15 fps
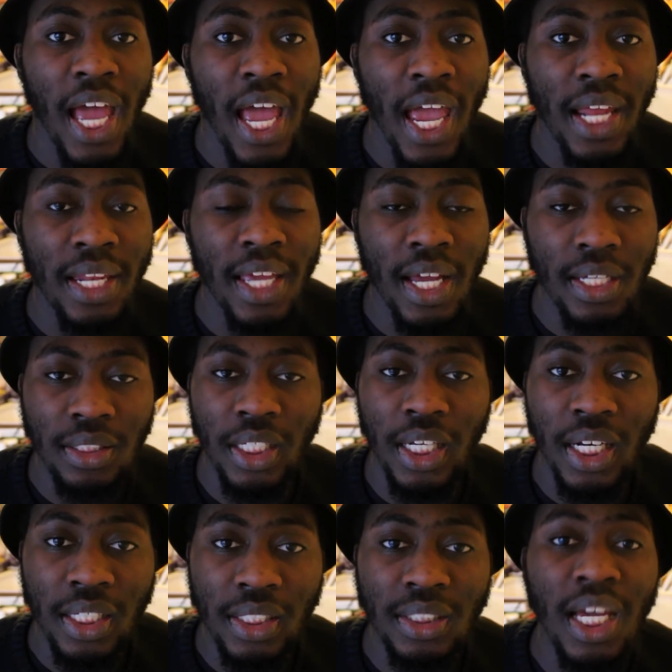And yes,
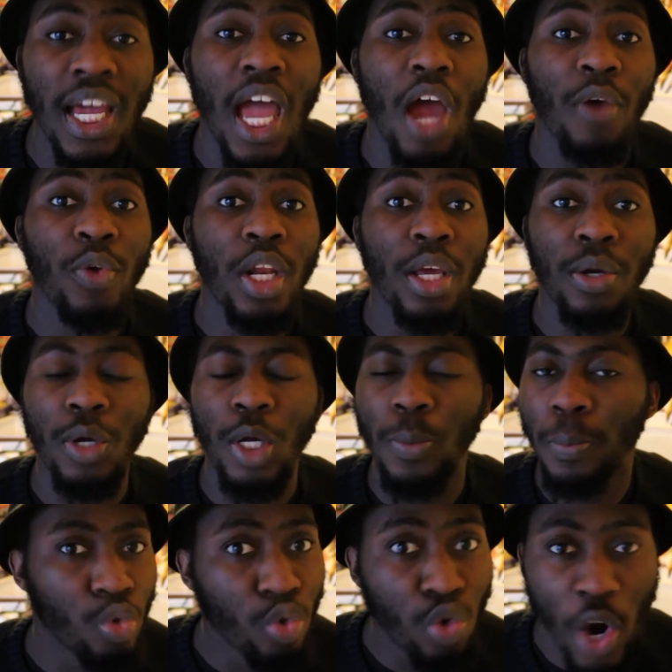it is a really
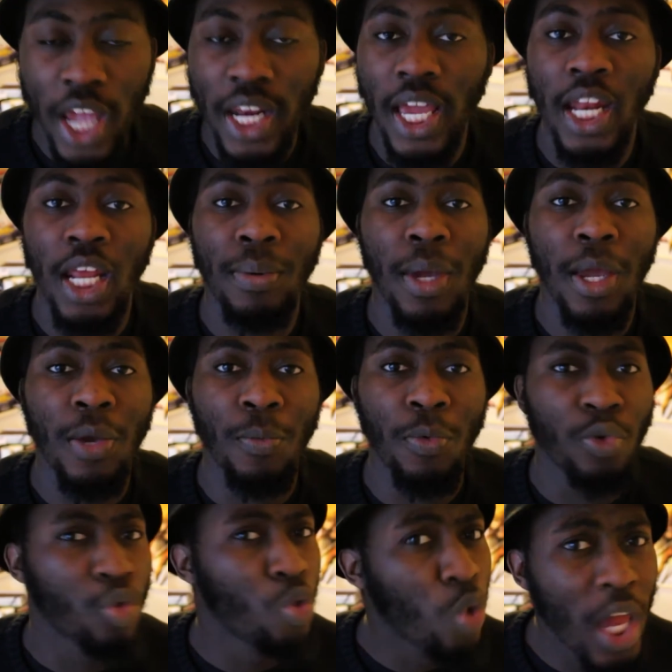great anime
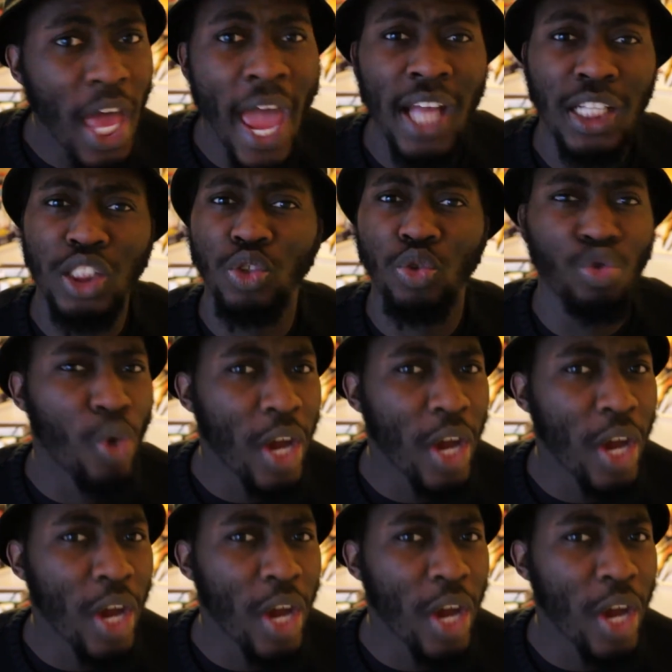with cool action,